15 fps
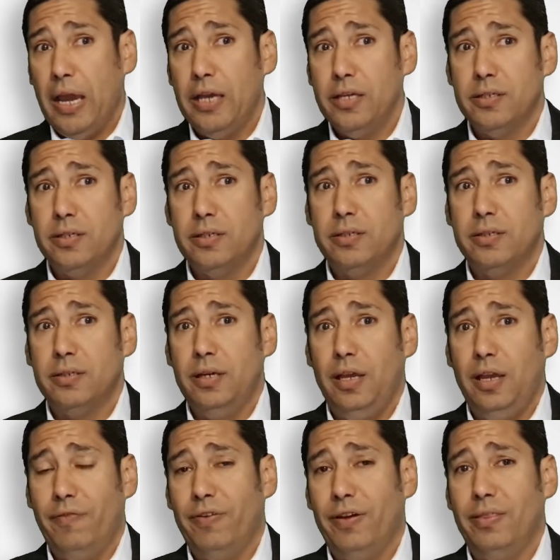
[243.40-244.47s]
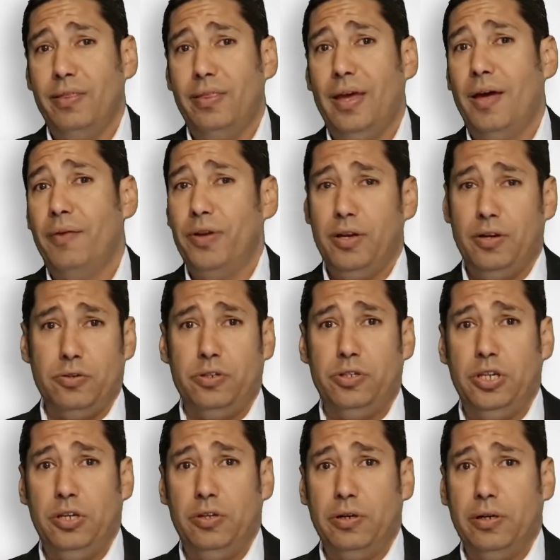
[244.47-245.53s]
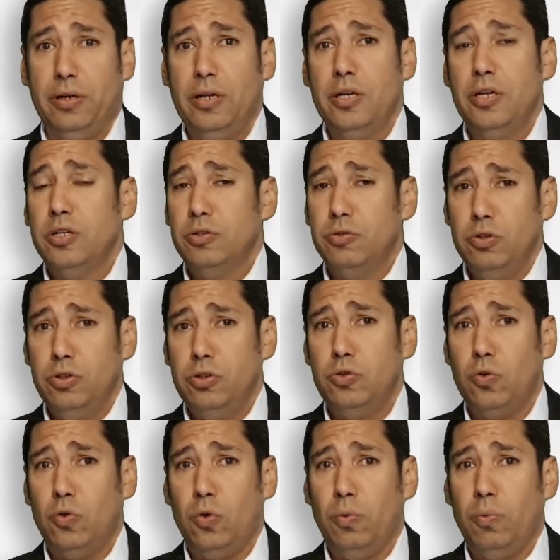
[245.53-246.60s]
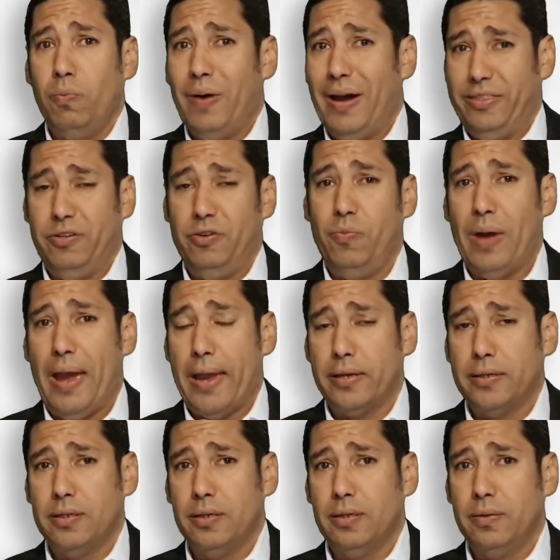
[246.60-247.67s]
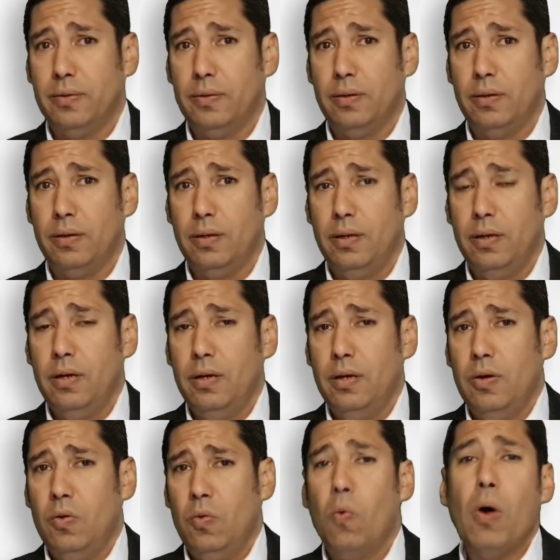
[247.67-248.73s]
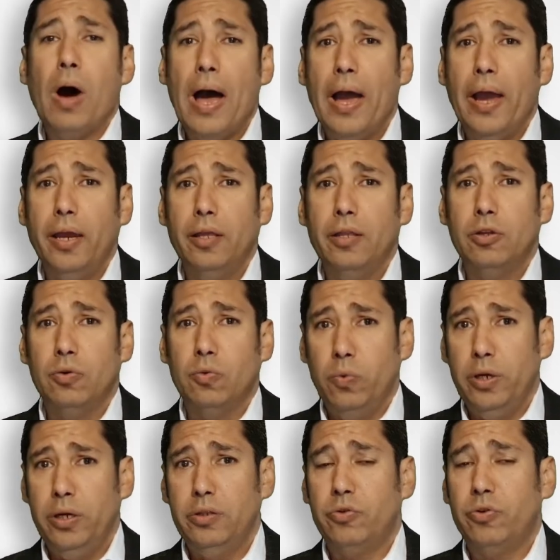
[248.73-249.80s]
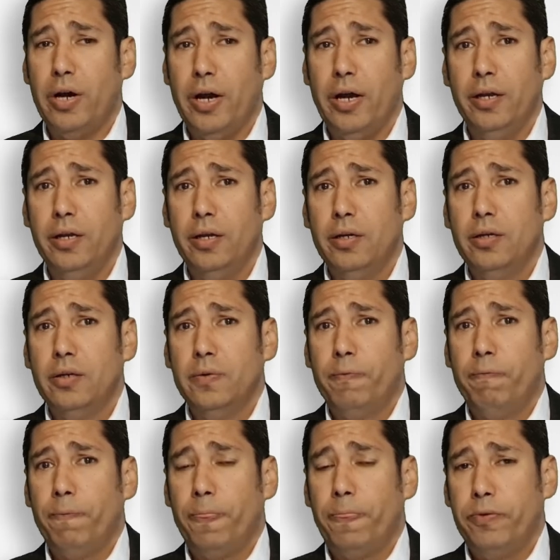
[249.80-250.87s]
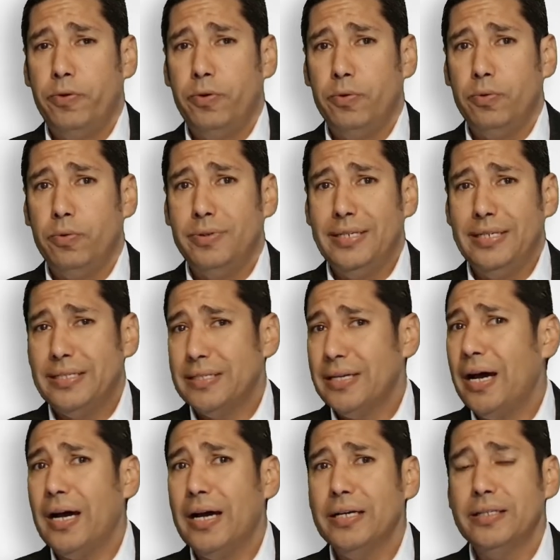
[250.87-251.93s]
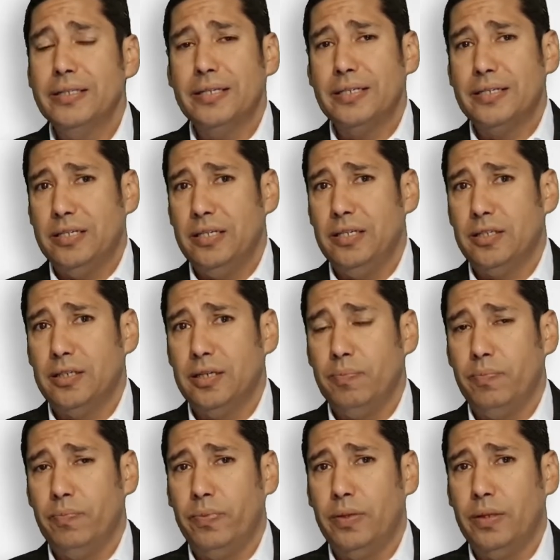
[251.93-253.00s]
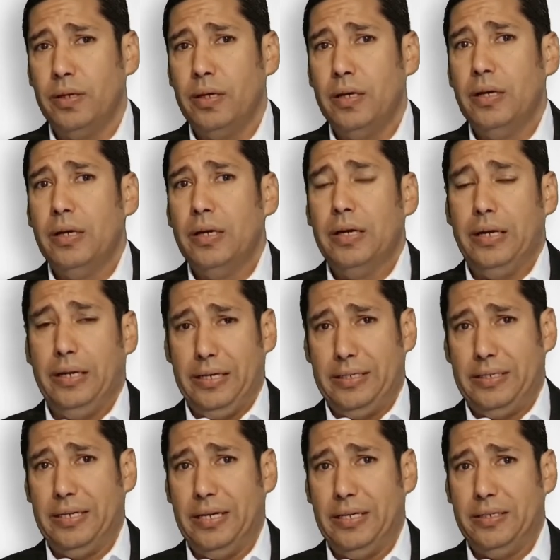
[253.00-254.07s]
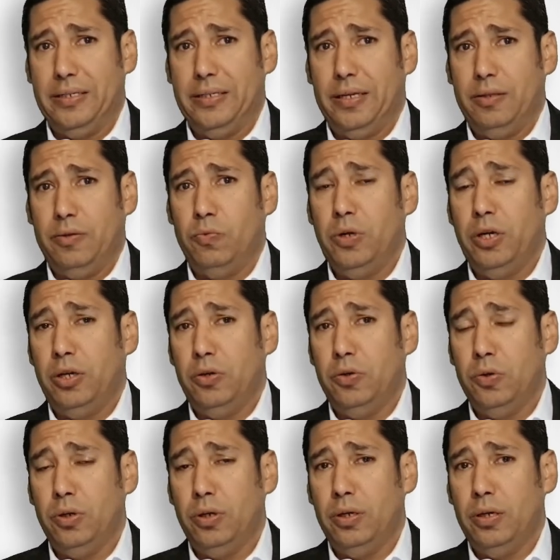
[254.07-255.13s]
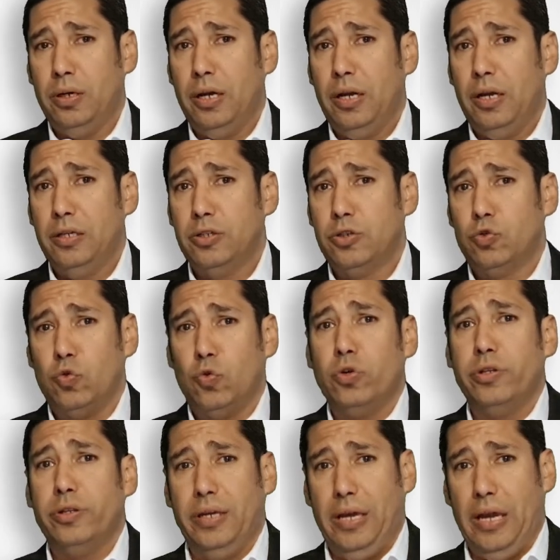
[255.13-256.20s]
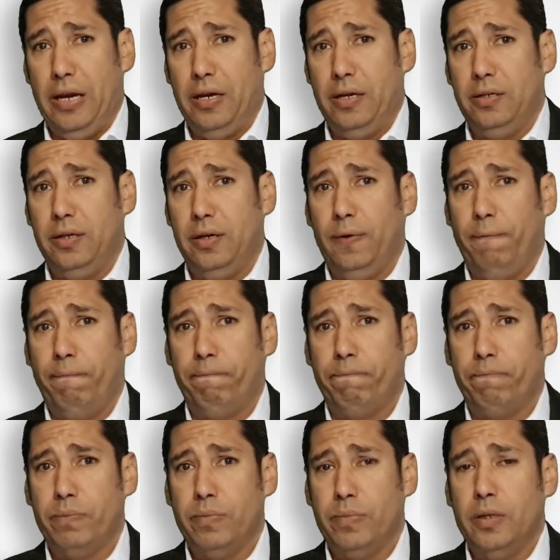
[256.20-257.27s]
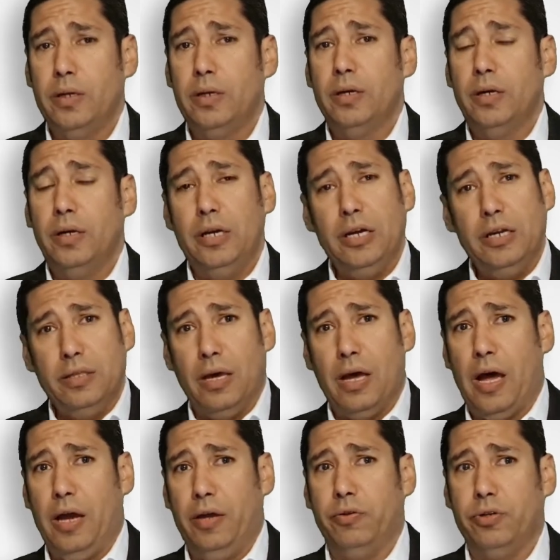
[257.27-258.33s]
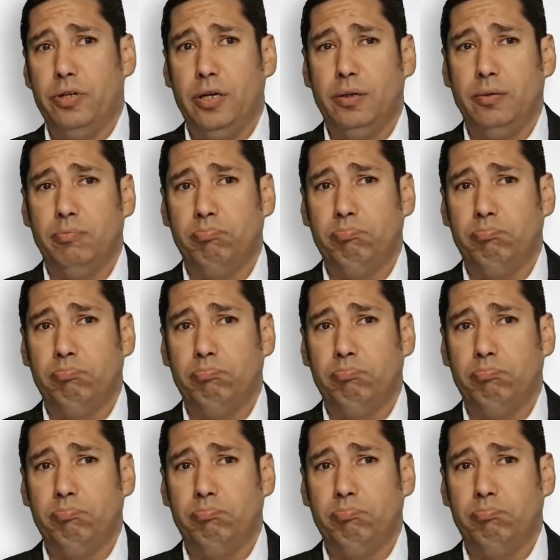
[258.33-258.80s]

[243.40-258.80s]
cases, even they have been considering to install battery banks. Why don't we try to design the system in a sense that we could store the energy in the hydrogen?